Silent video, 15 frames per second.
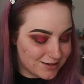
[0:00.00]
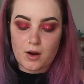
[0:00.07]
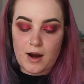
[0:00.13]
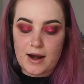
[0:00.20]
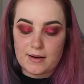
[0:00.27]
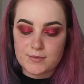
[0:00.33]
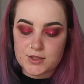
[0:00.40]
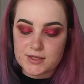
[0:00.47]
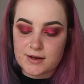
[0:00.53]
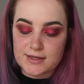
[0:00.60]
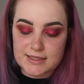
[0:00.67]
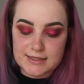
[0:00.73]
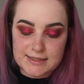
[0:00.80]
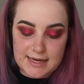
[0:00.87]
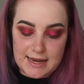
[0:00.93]
Alright, I'm just going
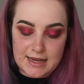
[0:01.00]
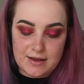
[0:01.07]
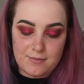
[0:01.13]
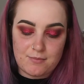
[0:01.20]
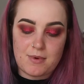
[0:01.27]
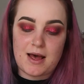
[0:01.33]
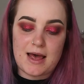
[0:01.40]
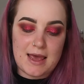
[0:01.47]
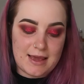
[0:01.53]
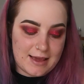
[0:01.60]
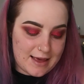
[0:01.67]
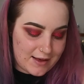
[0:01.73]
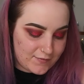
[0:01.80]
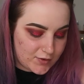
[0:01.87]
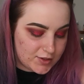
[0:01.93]
to take my
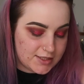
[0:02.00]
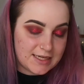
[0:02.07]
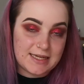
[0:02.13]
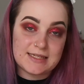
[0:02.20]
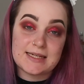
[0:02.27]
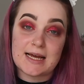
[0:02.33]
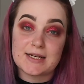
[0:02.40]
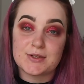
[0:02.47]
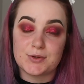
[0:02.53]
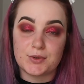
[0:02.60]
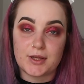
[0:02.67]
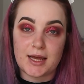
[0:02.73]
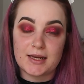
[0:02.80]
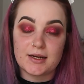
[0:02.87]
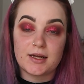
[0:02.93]
Kat Von D tattoo
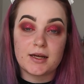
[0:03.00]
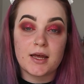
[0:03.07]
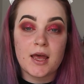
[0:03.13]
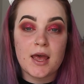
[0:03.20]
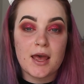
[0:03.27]
liner,